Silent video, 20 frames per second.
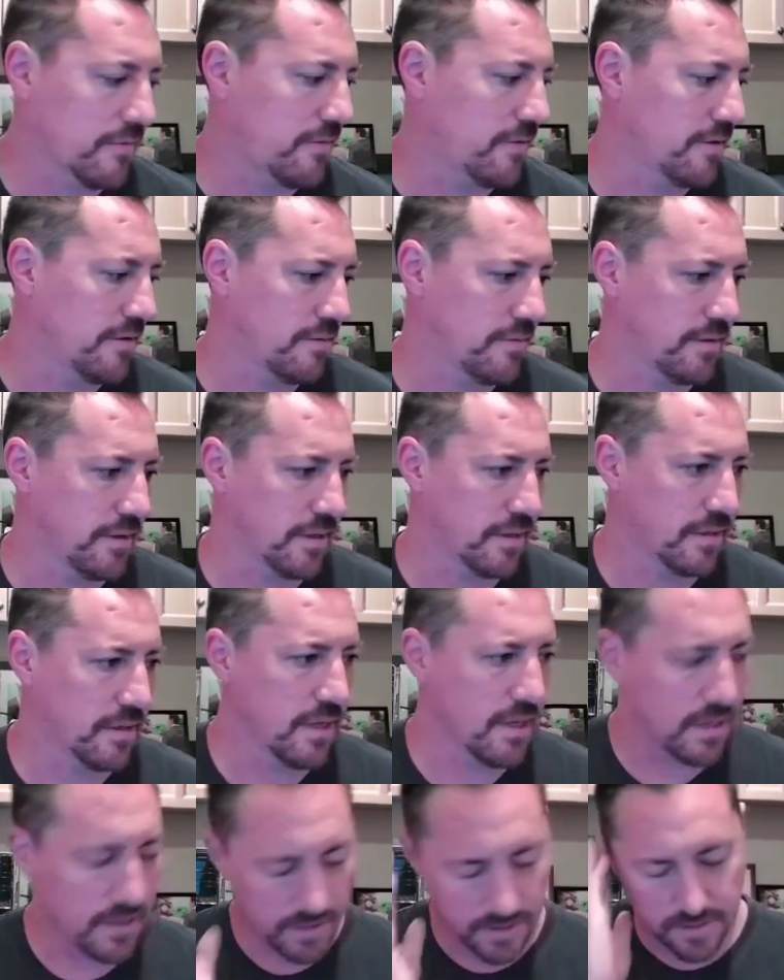If you're doing
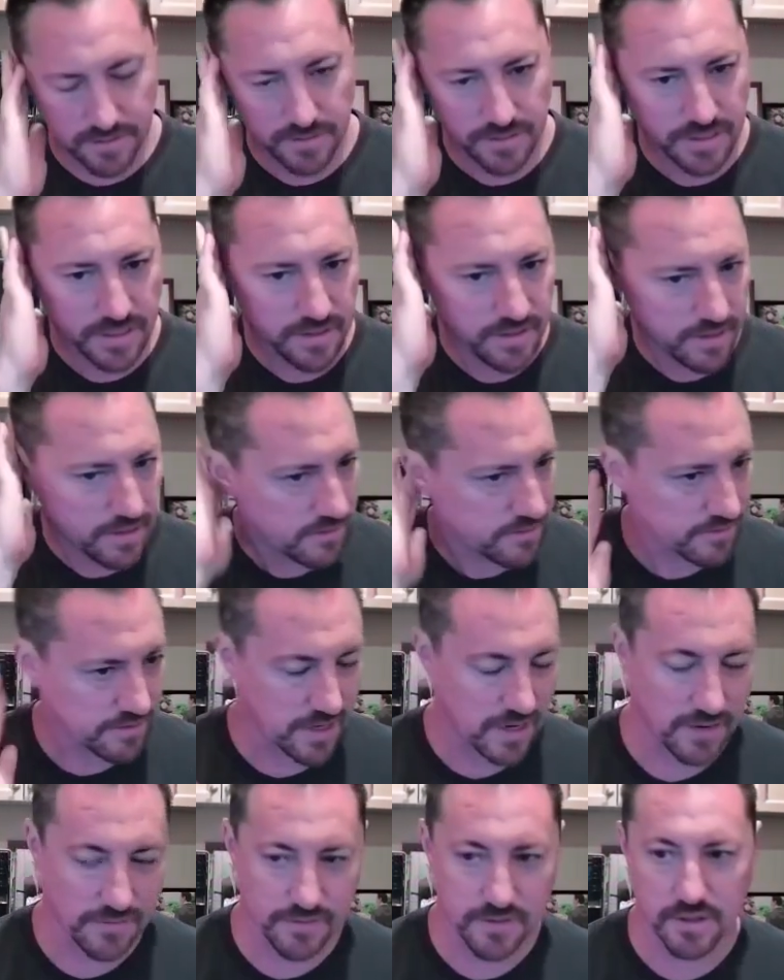a late round
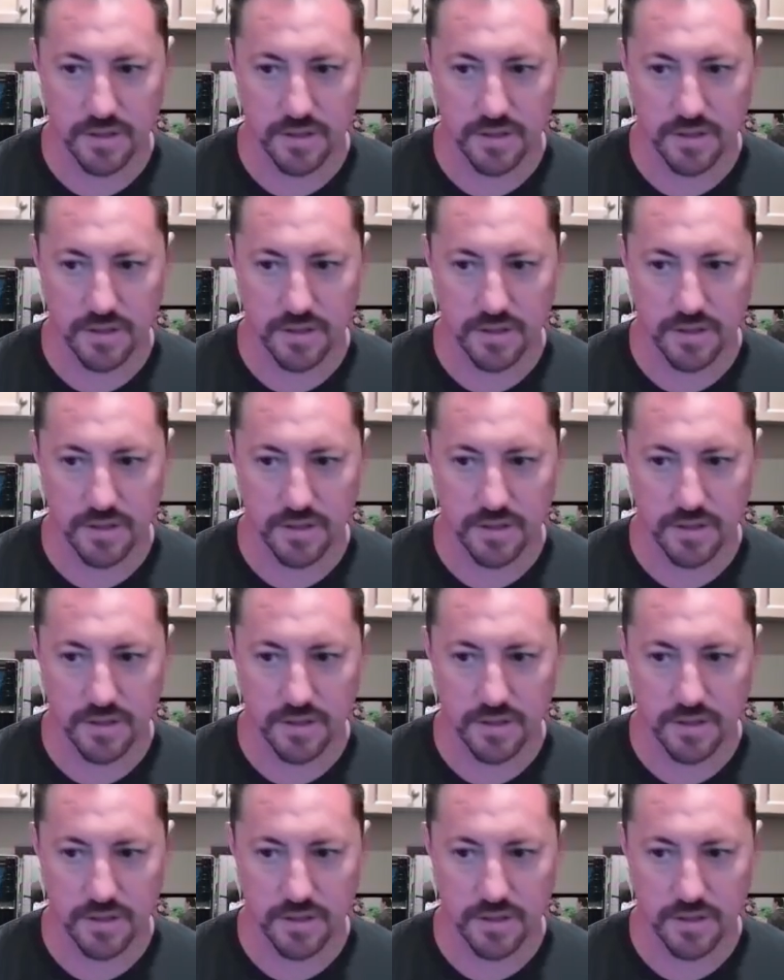draft,